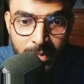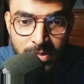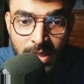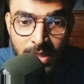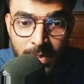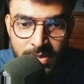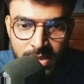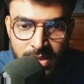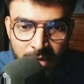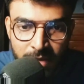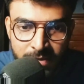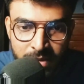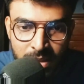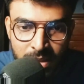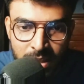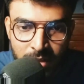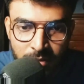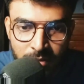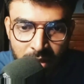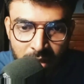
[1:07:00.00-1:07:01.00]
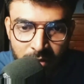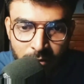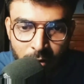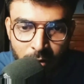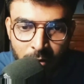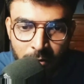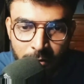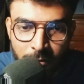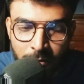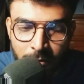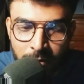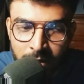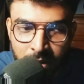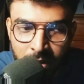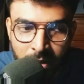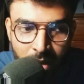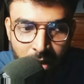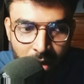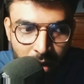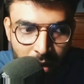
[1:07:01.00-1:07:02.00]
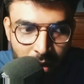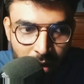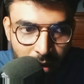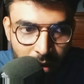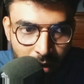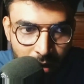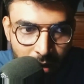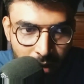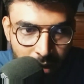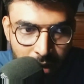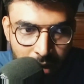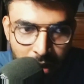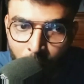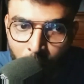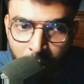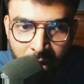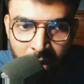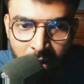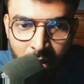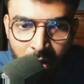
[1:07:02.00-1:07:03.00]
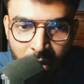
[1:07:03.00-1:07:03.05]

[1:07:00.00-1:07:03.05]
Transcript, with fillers: themselves and giving it for free, like away,